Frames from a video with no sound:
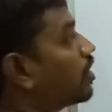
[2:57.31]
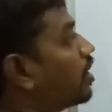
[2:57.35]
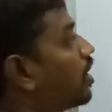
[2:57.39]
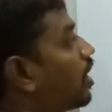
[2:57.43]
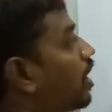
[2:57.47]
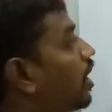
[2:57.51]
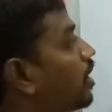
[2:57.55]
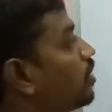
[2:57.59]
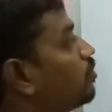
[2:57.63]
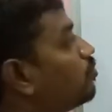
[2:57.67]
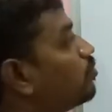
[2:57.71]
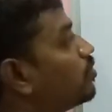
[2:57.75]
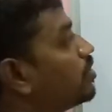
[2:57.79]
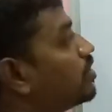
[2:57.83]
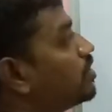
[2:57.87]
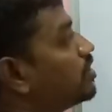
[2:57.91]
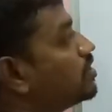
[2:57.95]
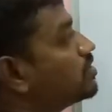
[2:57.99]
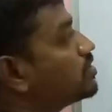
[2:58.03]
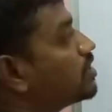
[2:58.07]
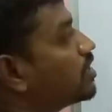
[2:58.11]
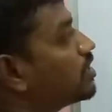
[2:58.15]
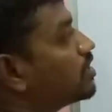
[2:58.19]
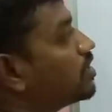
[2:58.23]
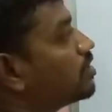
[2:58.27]
I1 is
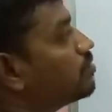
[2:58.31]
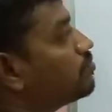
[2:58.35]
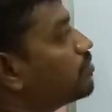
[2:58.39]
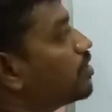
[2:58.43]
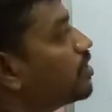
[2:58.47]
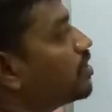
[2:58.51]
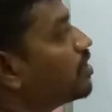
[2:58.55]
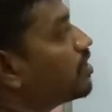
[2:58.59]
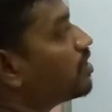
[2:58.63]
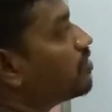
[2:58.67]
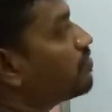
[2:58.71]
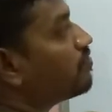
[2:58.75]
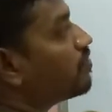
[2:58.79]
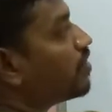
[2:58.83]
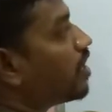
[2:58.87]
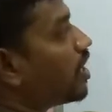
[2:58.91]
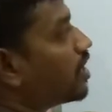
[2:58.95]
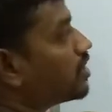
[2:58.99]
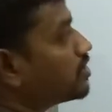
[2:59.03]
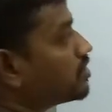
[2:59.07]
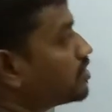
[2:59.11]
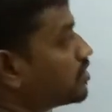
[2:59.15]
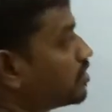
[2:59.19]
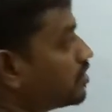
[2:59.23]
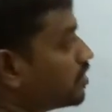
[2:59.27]
nothing but
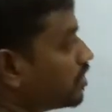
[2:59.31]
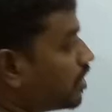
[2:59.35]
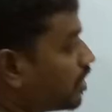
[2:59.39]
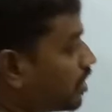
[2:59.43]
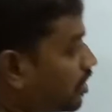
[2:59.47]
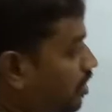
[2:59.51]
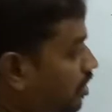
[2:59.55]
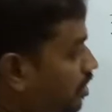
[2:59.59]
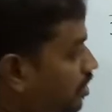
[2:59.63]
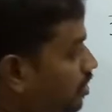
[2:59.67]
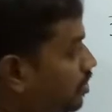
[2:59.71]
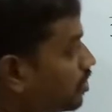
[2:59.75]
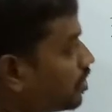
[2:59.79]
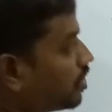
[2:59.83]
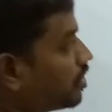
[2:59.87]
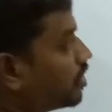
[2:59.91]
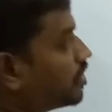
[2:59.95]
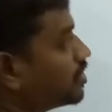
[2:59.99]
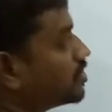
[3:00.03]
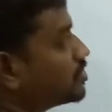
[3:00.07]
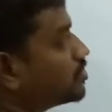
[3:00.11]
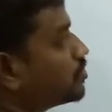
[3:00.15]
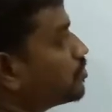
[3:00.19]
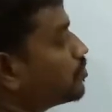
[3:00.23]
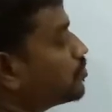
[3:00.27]
refraction, it
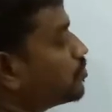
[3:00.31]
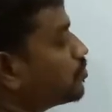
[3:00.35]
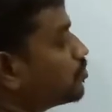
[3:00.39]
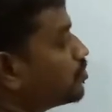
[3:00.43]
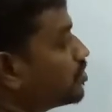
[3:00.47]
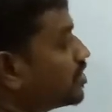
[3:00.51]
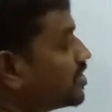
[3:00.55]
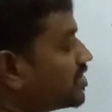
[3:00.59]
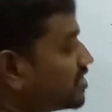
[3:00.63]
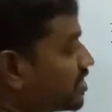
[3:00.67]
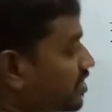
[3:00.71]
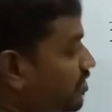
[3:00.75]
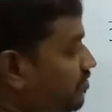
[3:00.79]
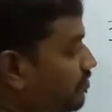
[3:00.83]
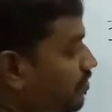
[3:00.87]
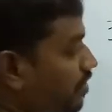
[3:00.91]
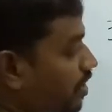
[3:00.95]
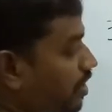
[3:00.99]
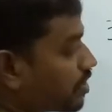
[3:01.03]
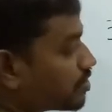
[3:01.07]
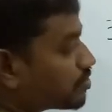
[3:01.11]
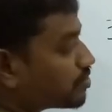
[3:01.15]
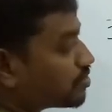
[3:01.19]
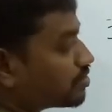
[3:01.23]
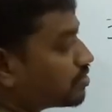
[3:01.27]
is due to this
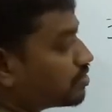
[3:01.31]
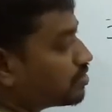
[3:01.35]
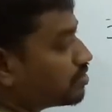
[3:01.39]
refraction